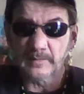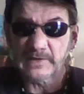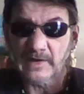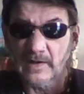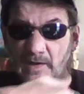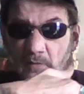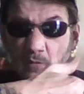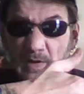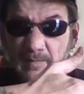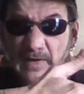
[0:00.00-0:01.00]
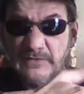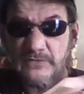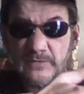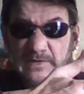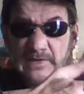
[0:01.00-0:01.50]
I mean, I wear my
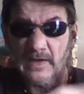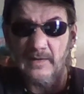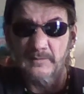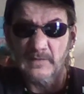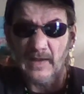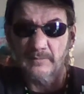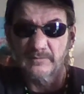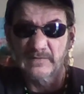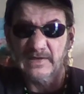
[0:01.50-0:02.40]
jewelry. I'm not